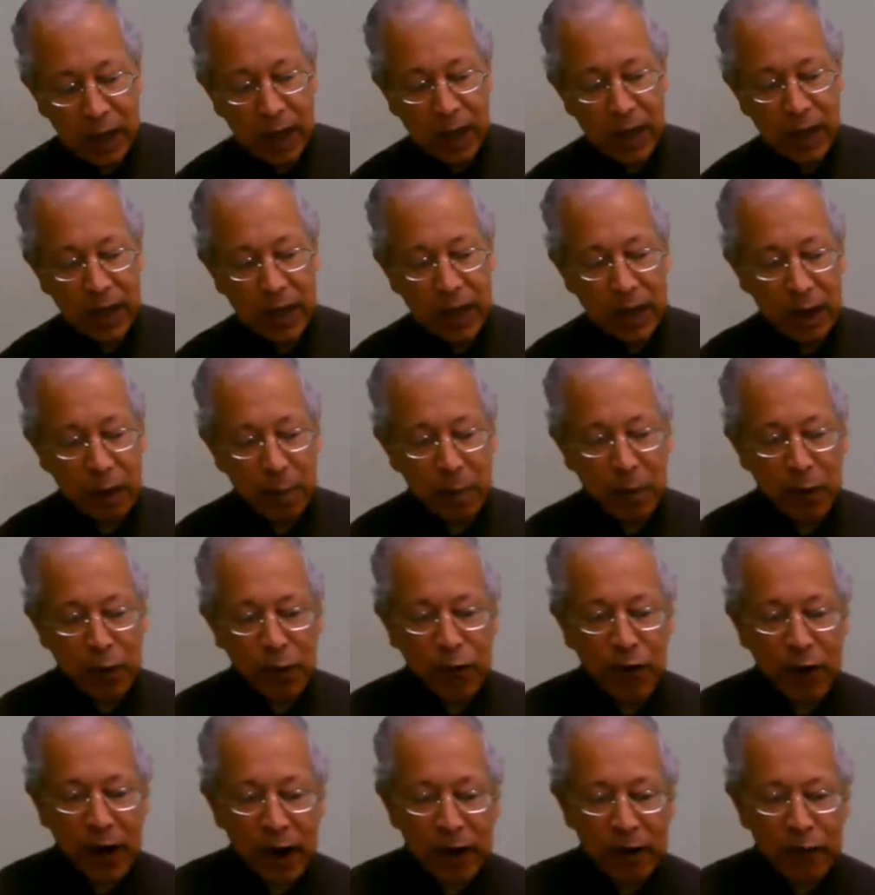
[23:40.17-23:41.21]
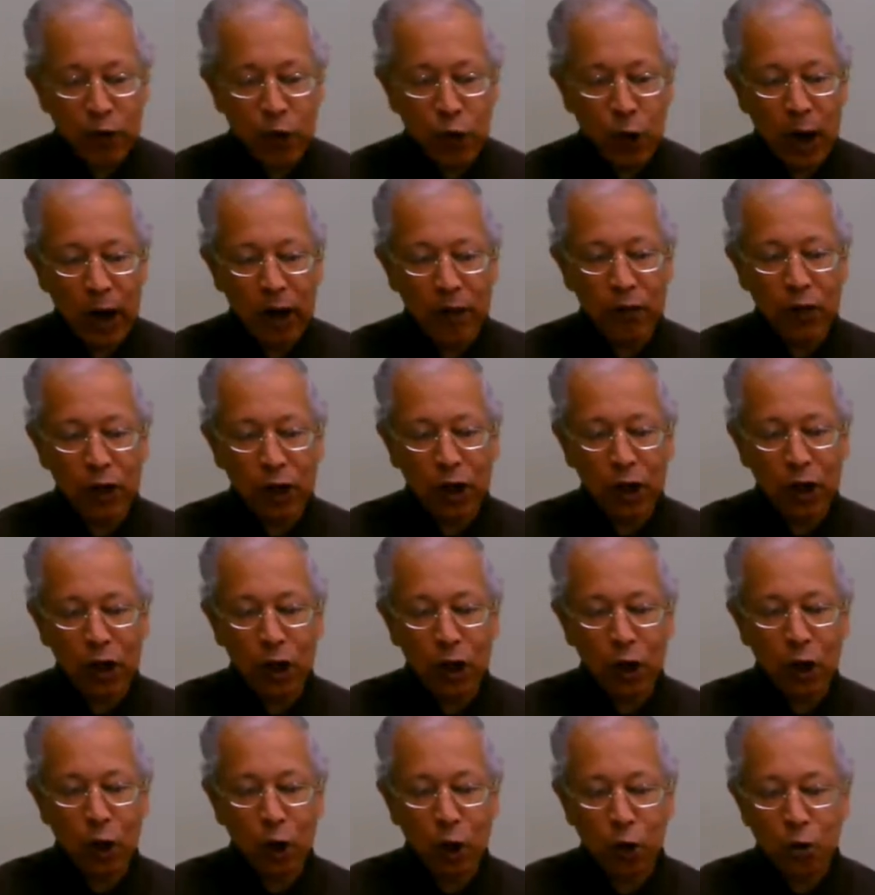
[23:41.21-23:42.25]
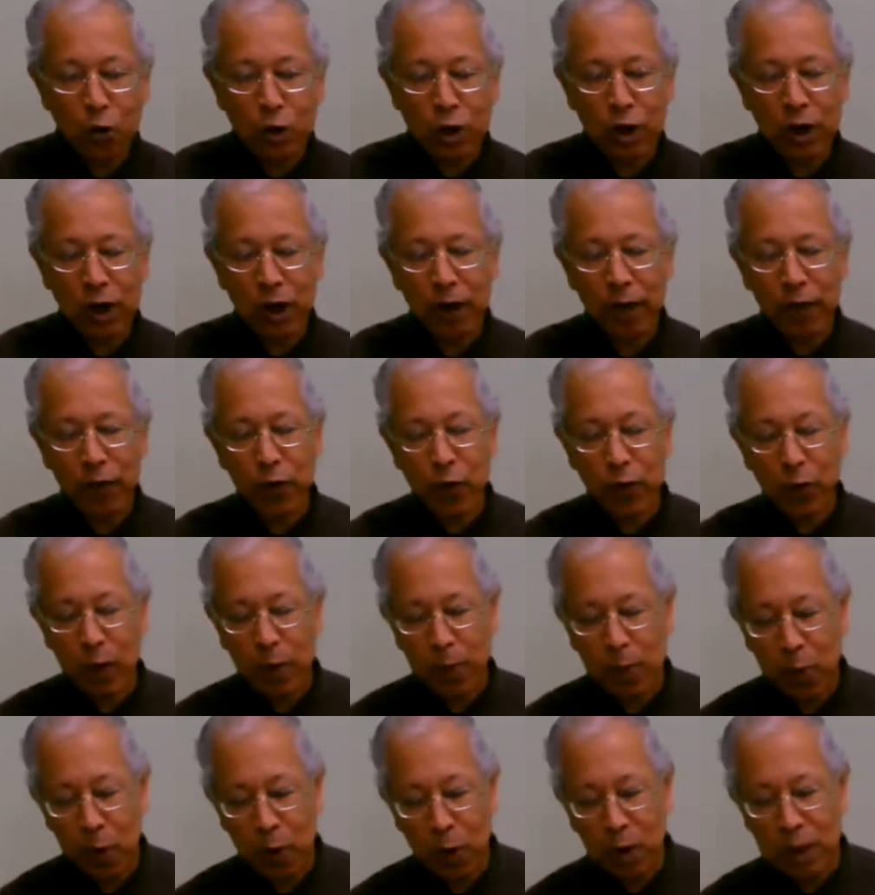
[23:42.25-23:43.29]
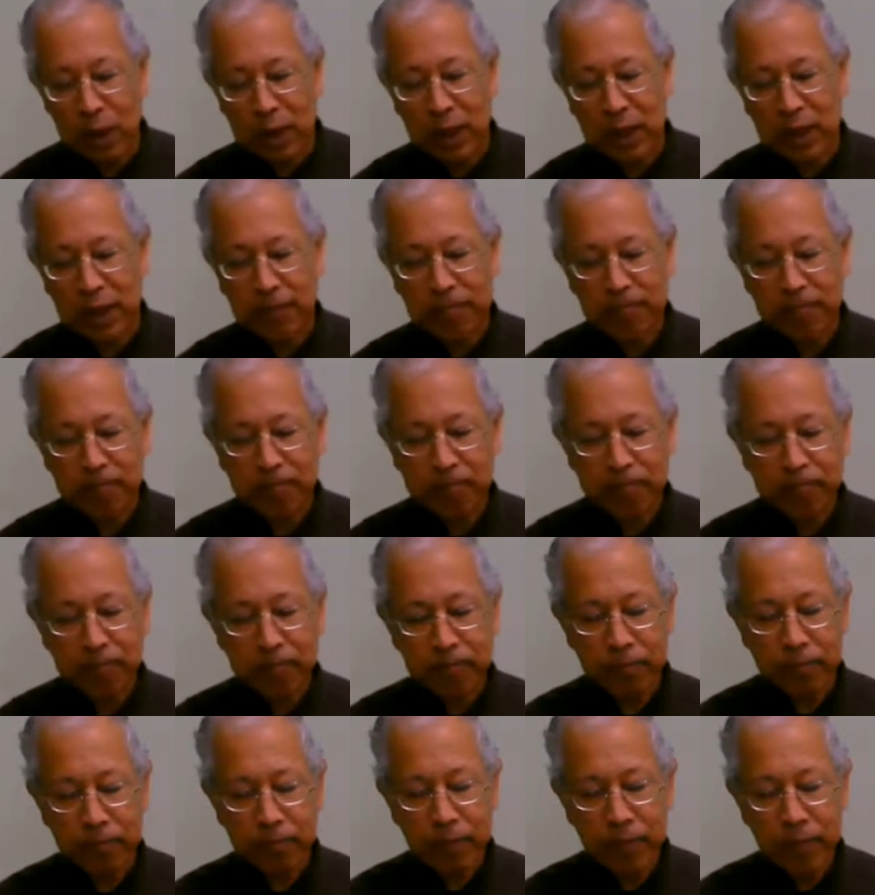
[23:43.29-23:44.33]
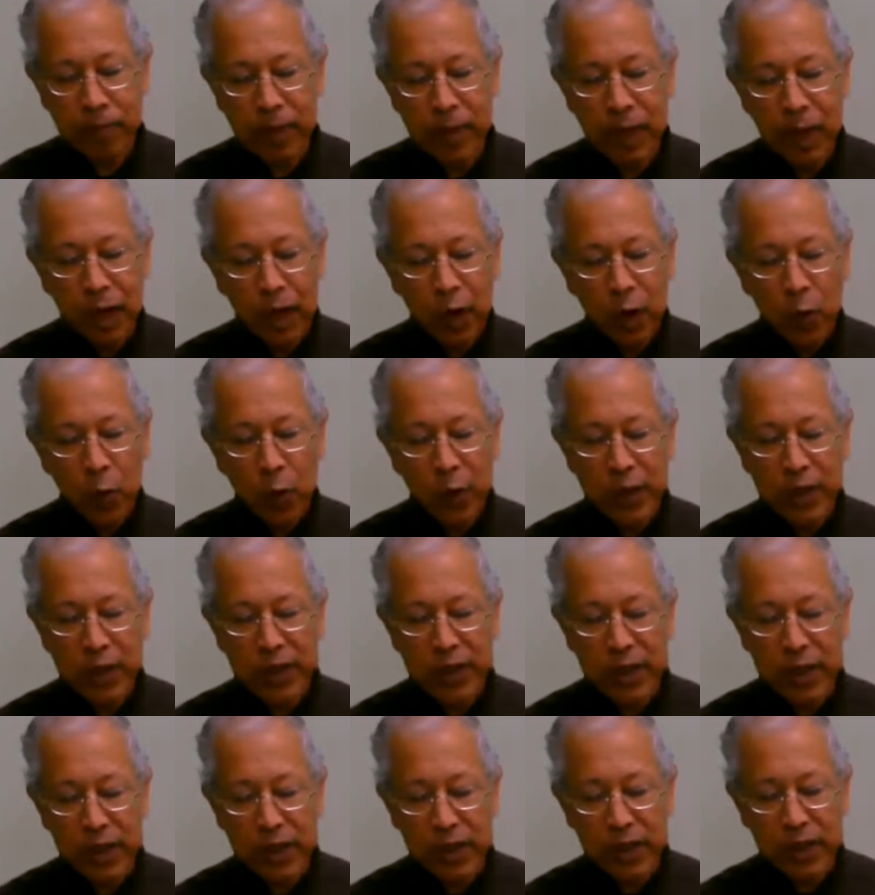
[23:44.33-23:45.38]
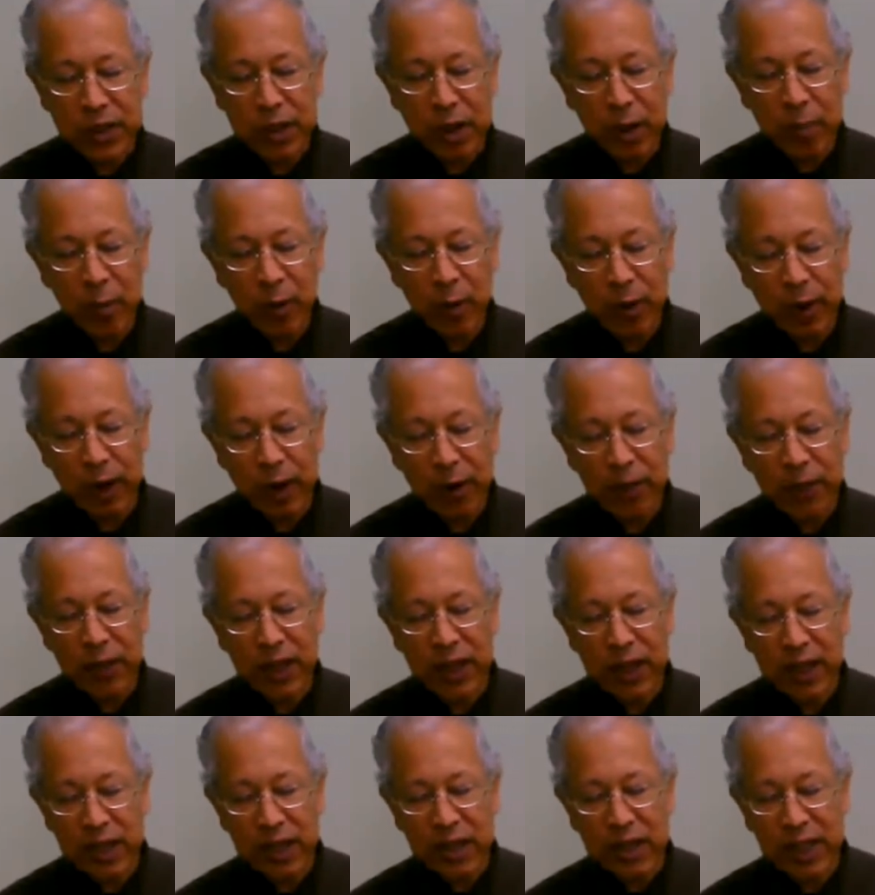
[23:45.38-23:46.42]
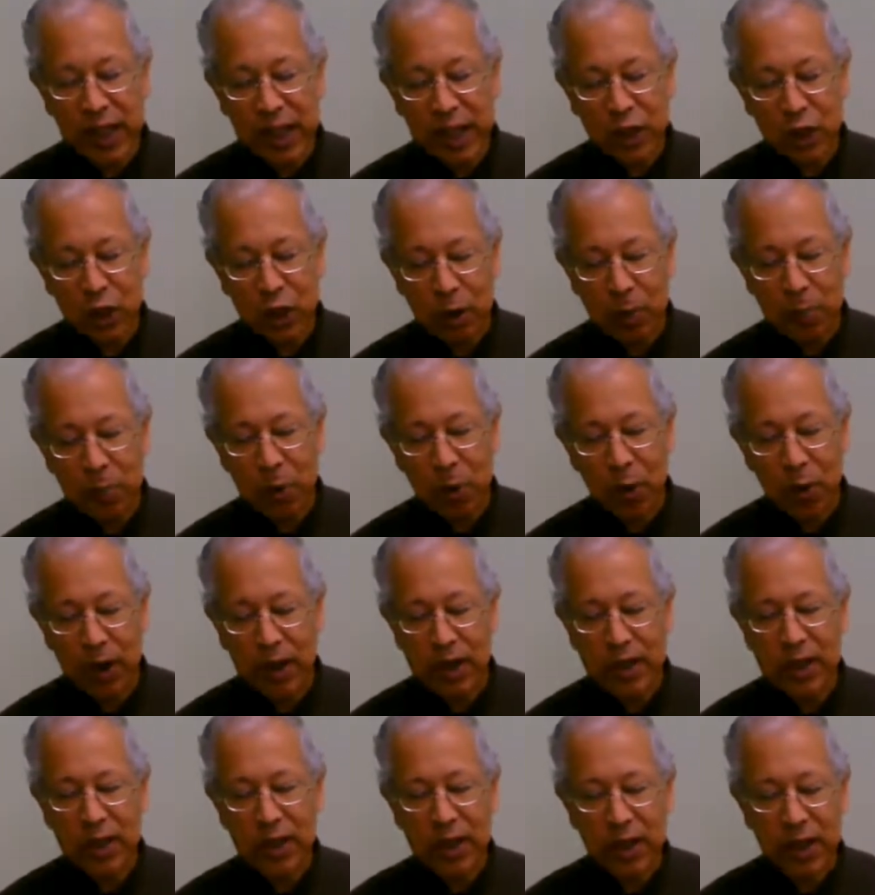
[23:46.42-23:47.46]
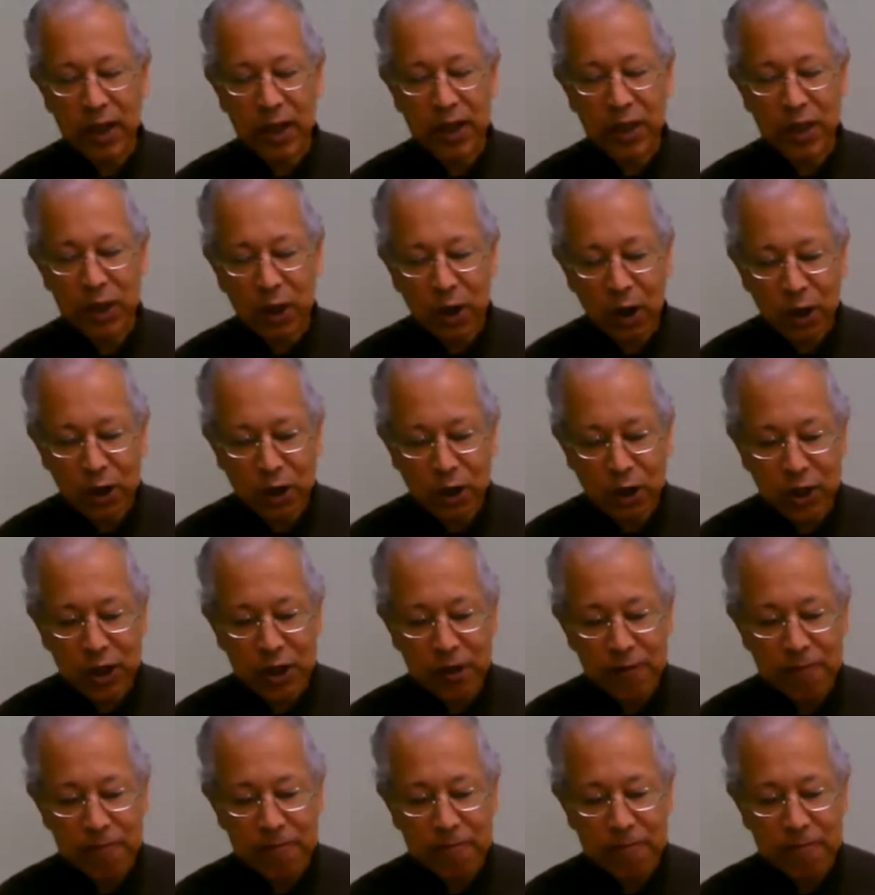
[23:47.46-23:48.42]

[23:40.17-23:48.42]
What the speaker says: Then number 5, you have the conclusion of the report, which is a summary of the essential points in the discussion.